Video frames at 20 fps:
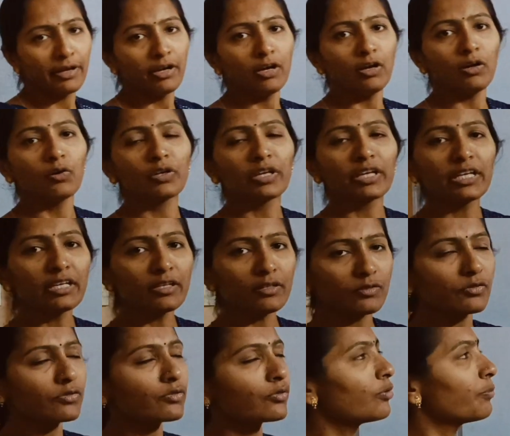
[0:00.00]
Okay,
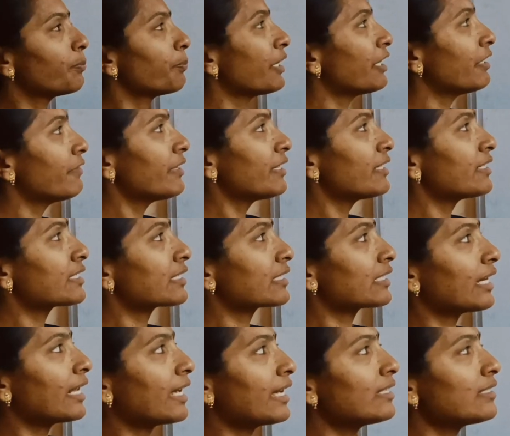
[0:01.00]
so previous
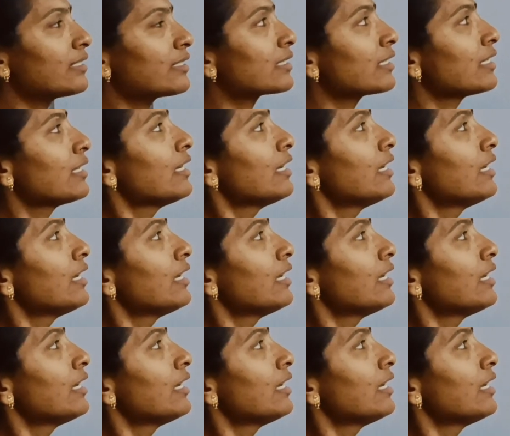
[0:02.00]
class